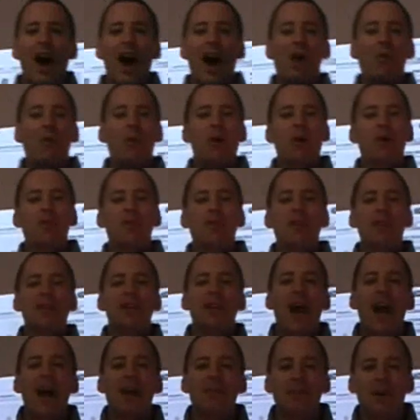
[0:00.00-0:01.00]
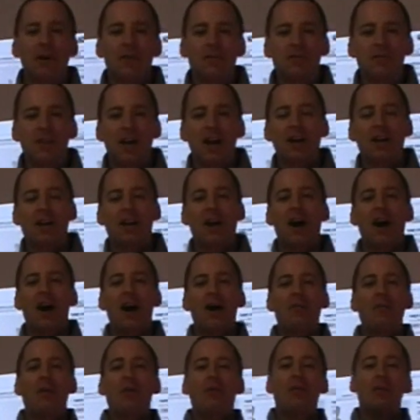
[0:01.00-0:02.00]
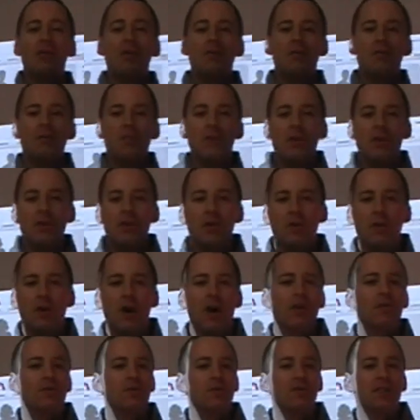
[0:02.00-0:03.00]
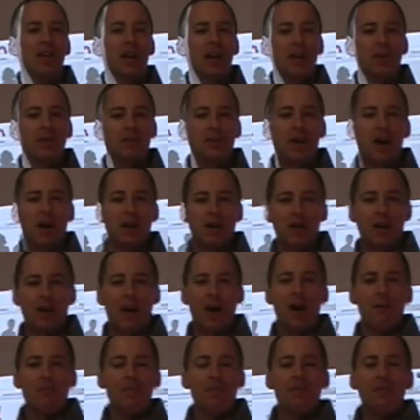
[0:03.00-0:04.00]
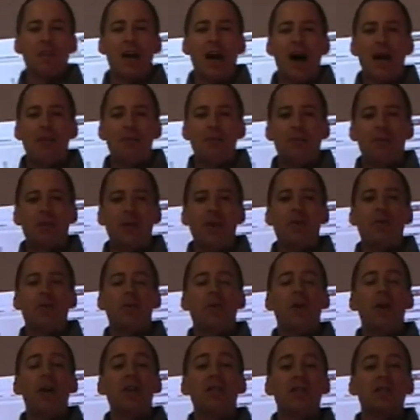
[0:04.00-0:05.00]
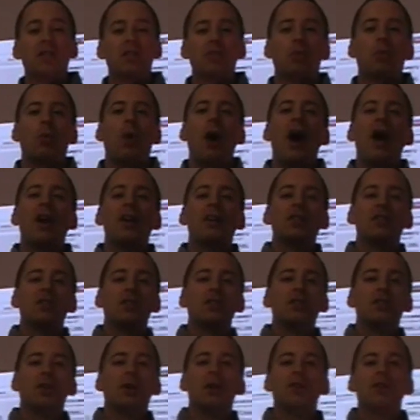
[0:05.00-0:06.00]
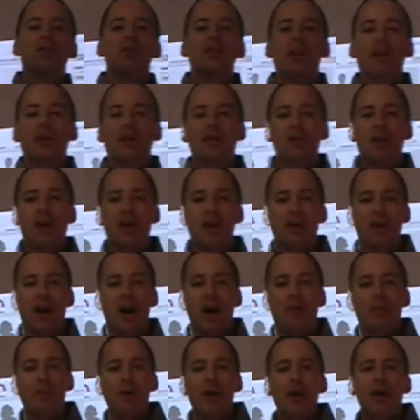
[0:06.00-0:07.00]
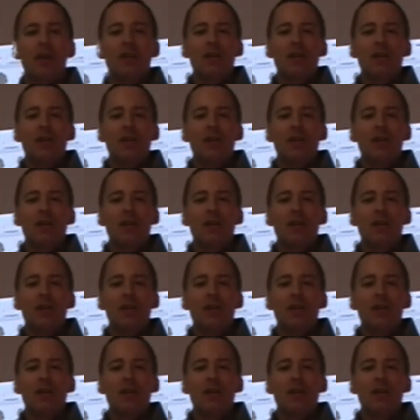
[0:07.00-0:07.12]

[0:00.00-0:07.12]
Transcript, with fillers: Hi, welcome to the nine malls dot com review of Zecco dot com, the top three reasons why you should join Zecco dot com.